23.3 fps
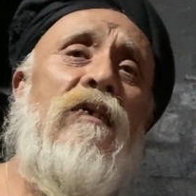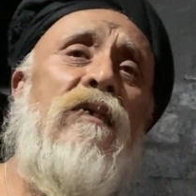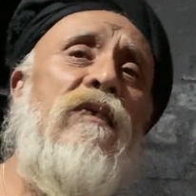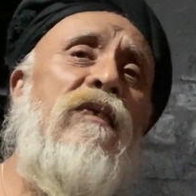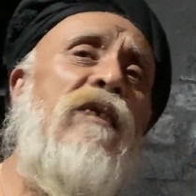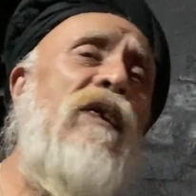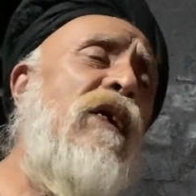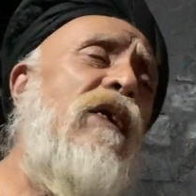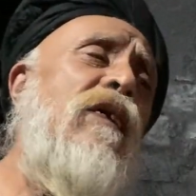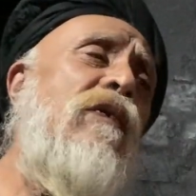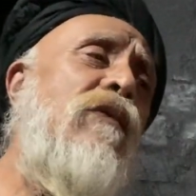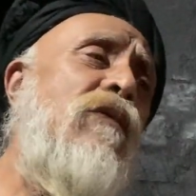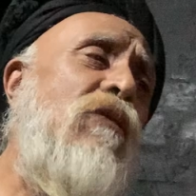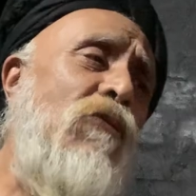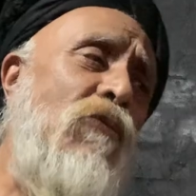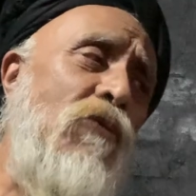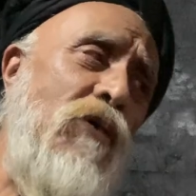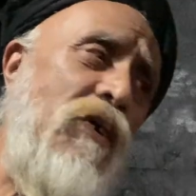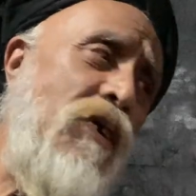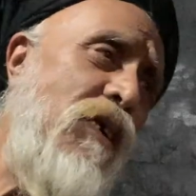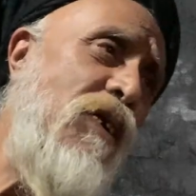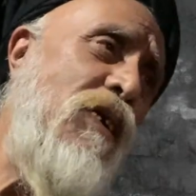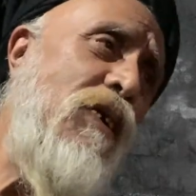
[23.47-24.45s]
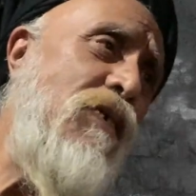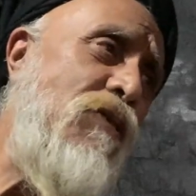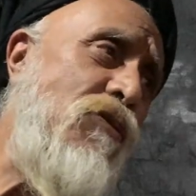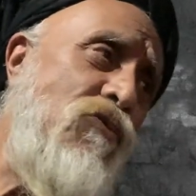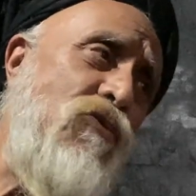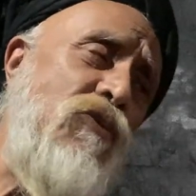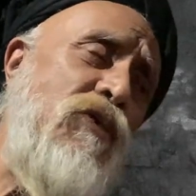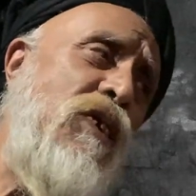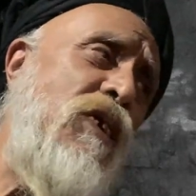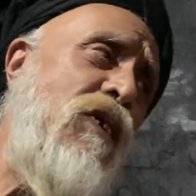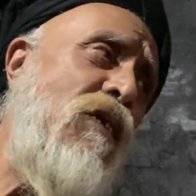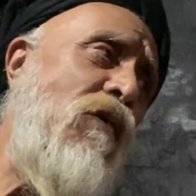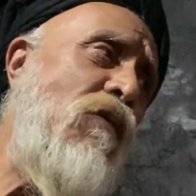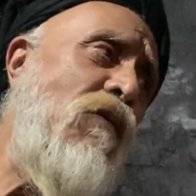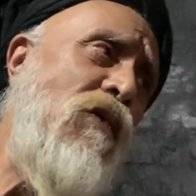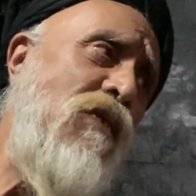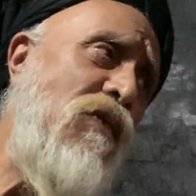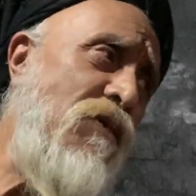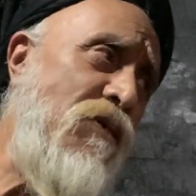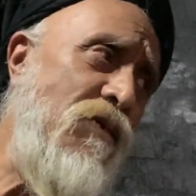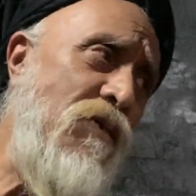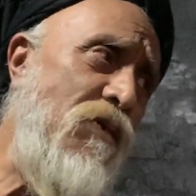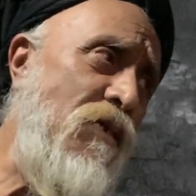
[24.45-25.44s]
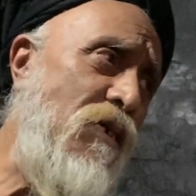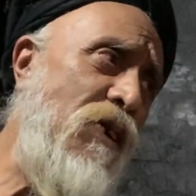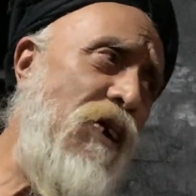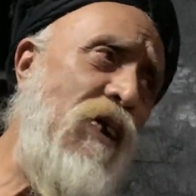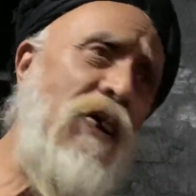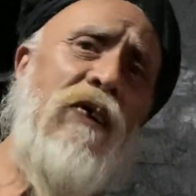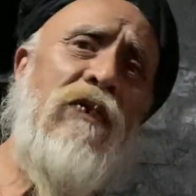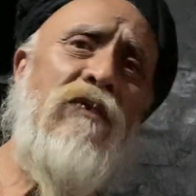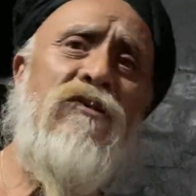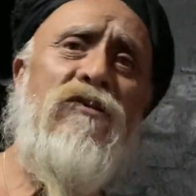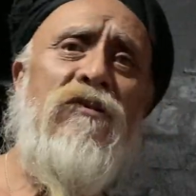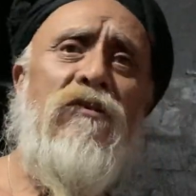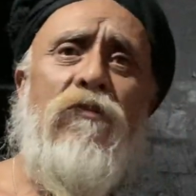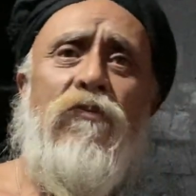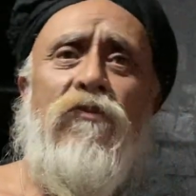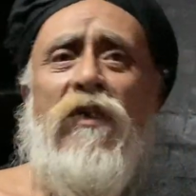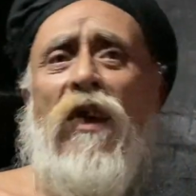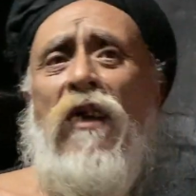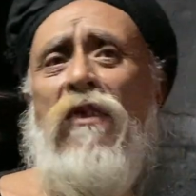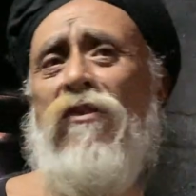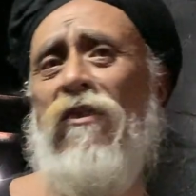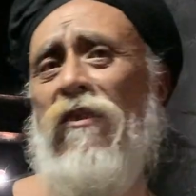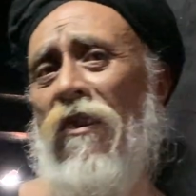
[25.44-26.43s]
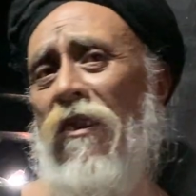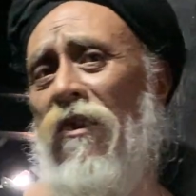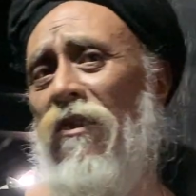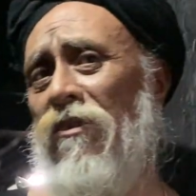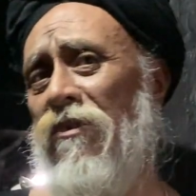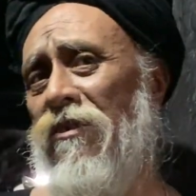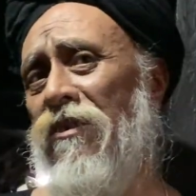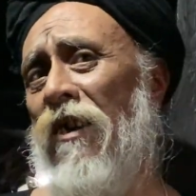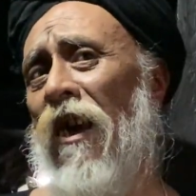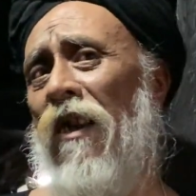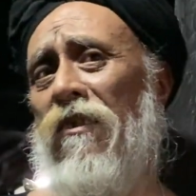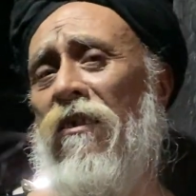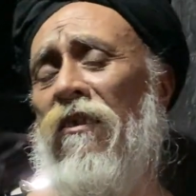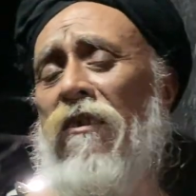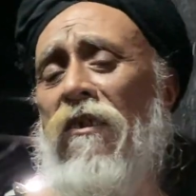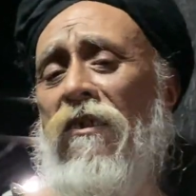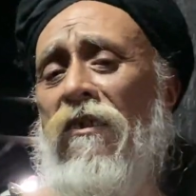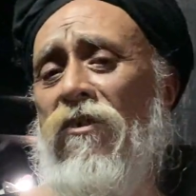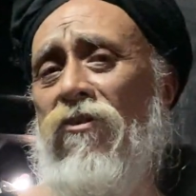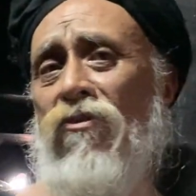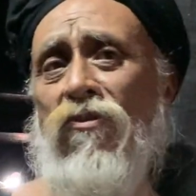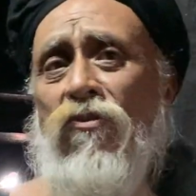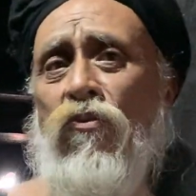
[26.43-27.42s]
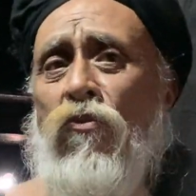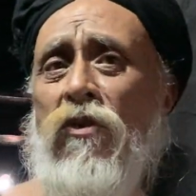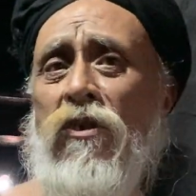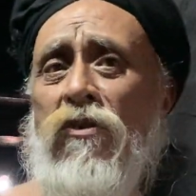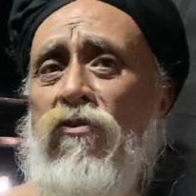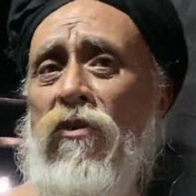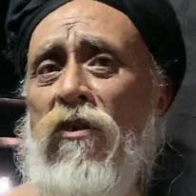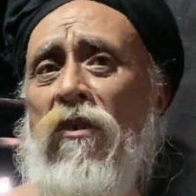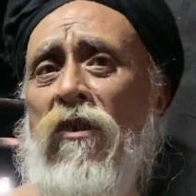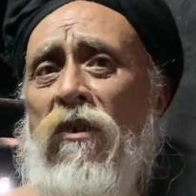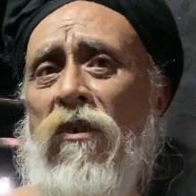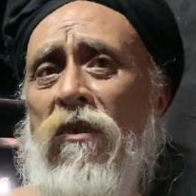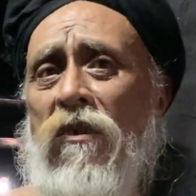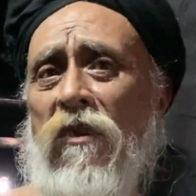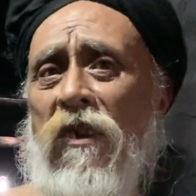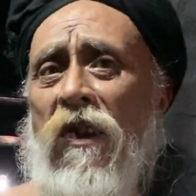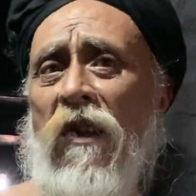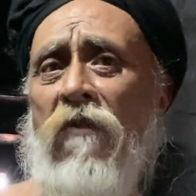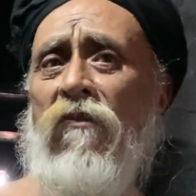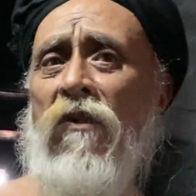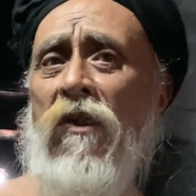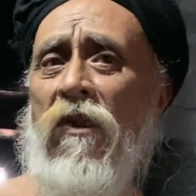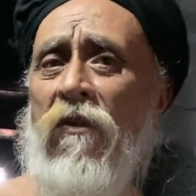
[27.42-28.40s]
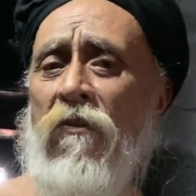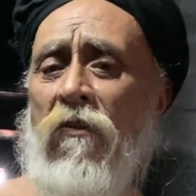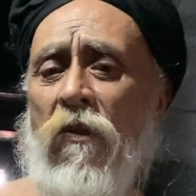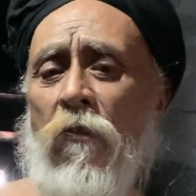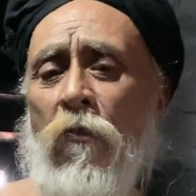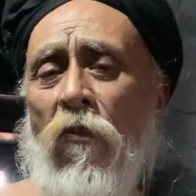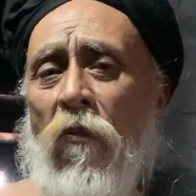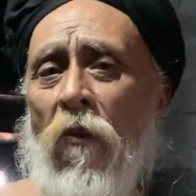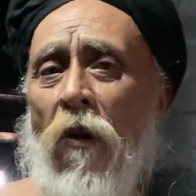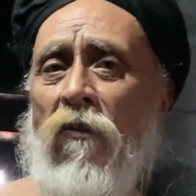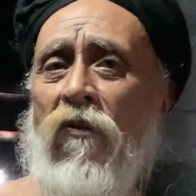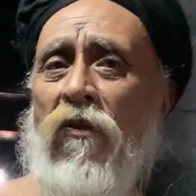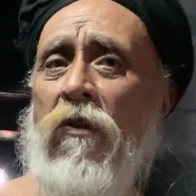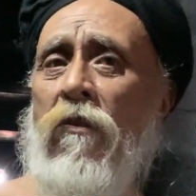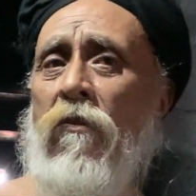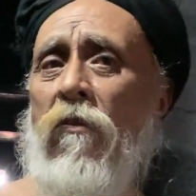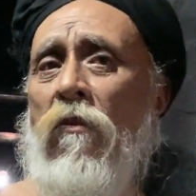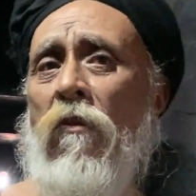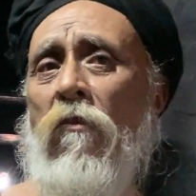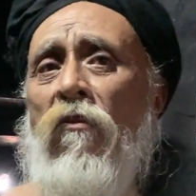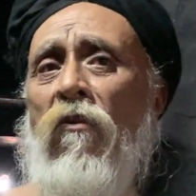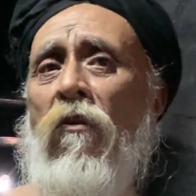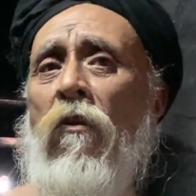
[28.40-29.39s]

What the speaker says: than going and doing all the kinds of tantric sadhanas which were never profitable.